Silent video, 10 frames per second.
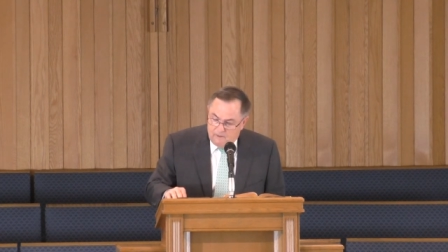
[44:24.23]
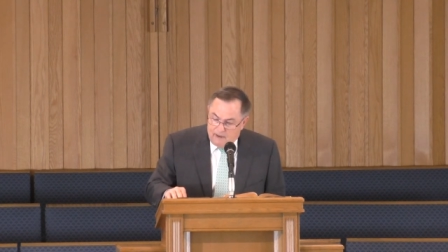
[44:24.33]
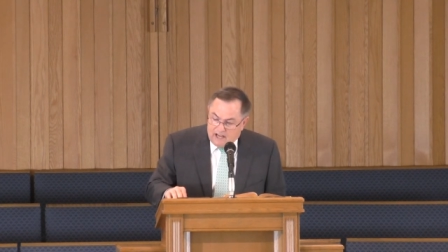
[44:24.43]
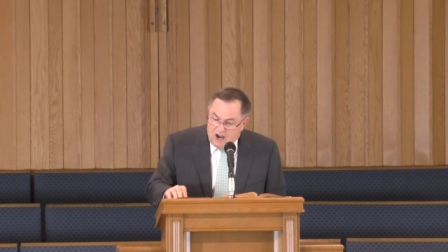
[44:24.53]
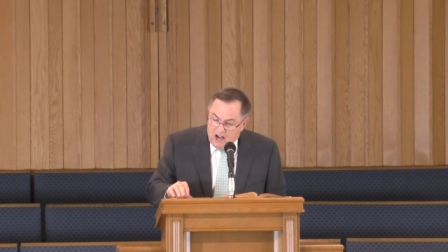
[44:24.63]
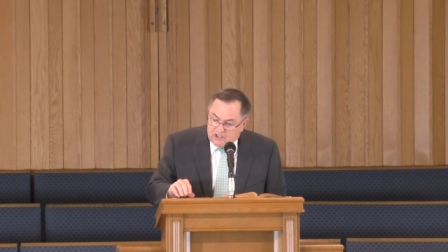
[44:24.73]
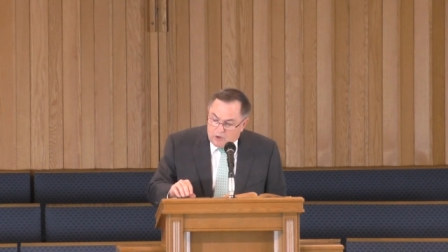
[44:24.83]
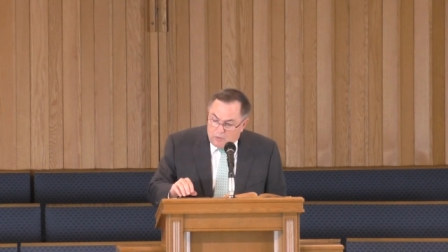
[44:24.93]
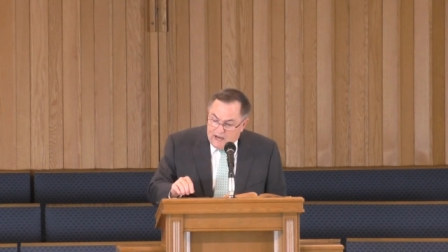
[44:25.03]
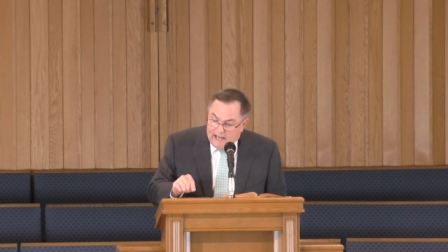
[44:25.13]
By
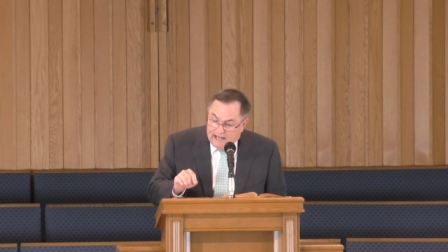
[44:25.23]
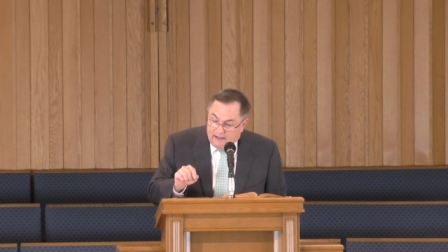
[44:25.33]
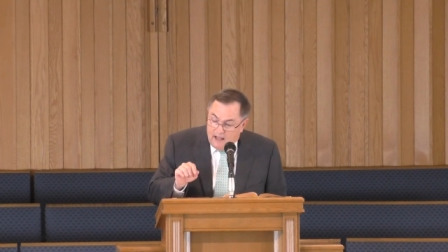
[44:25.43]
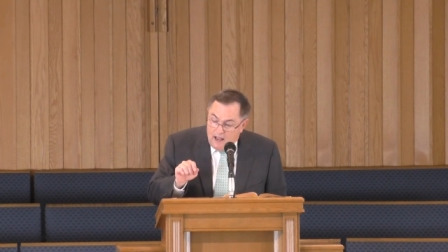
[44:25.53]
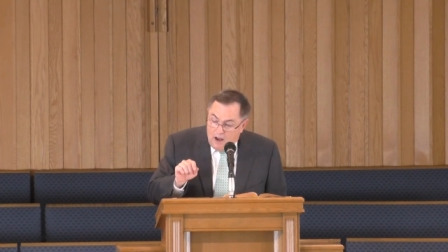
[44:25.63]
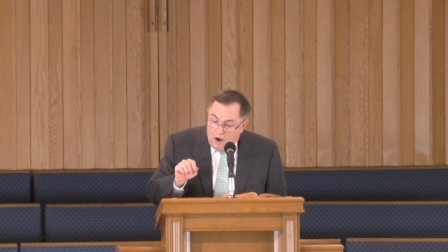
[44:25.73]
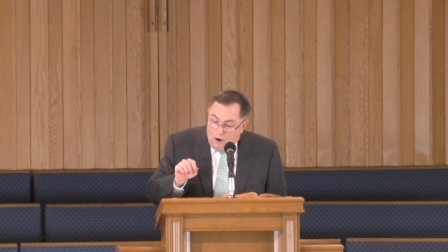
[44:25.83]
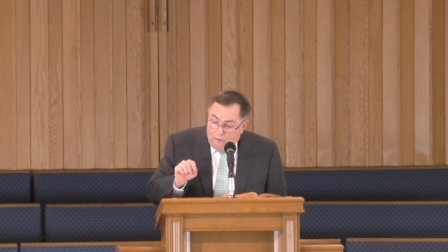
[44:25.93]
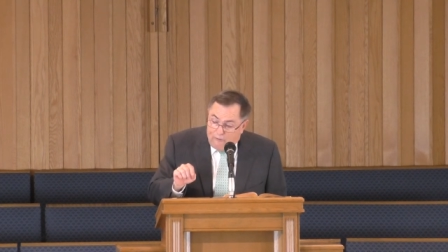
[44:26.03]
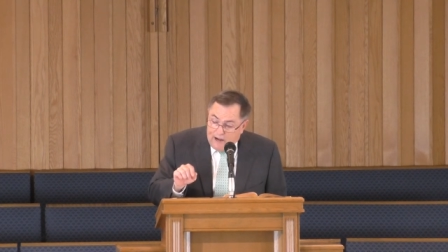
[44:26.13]
constant reading,
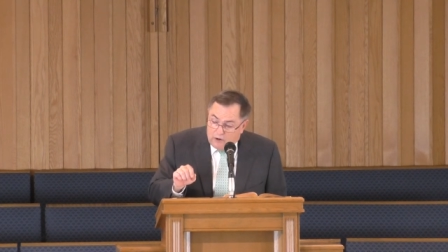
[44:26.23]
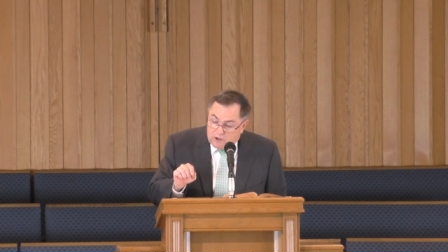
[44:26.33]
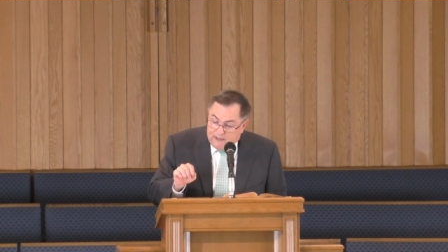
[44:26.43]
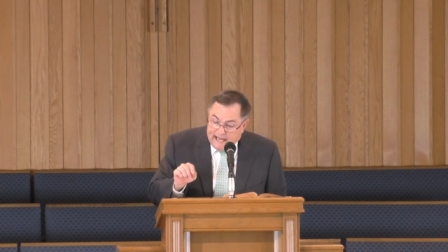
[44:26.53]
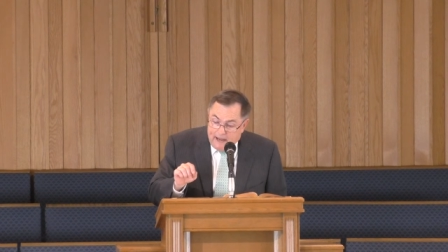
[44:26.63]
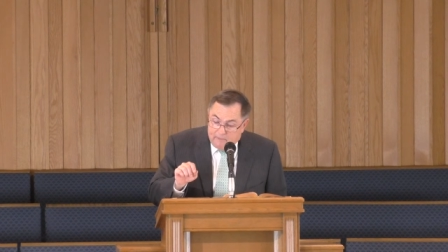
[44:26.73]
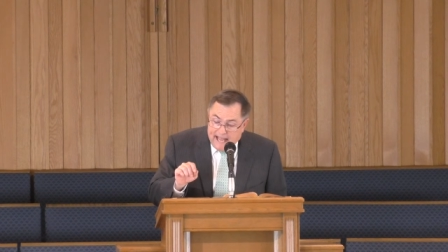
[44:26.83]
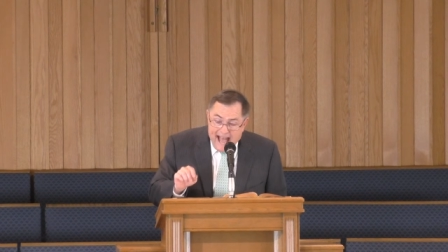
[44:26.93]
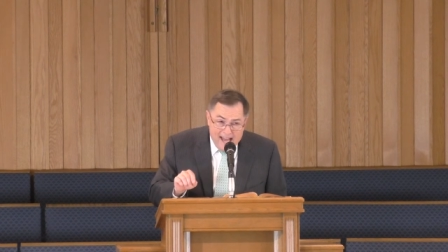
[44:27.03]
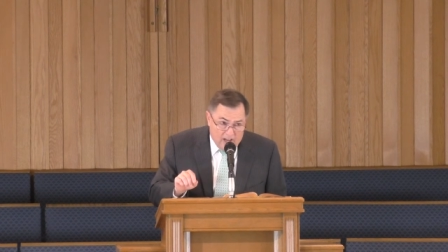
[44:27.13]
her fingers became
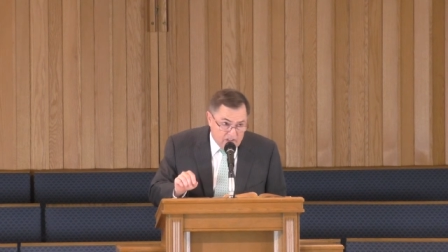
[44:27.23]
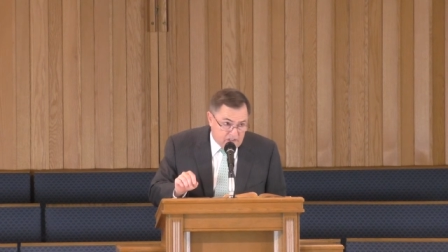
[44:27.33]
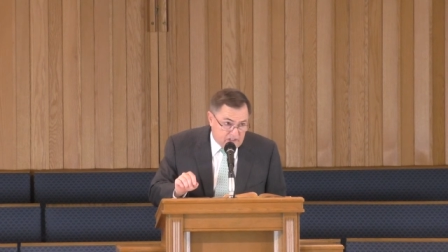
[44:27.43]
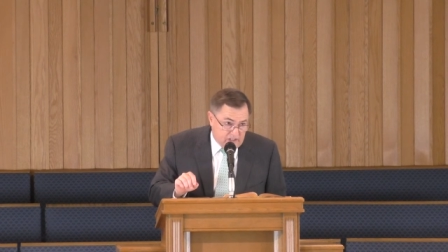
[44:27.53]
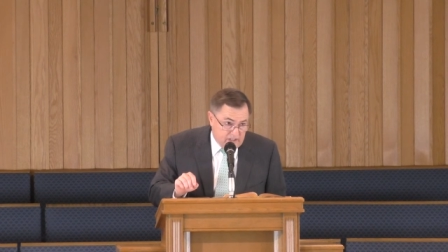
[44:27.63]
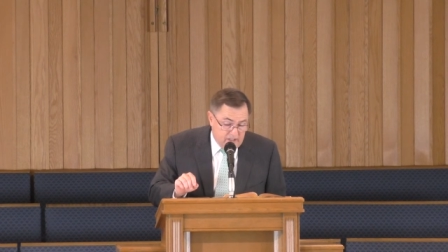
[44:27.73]
callous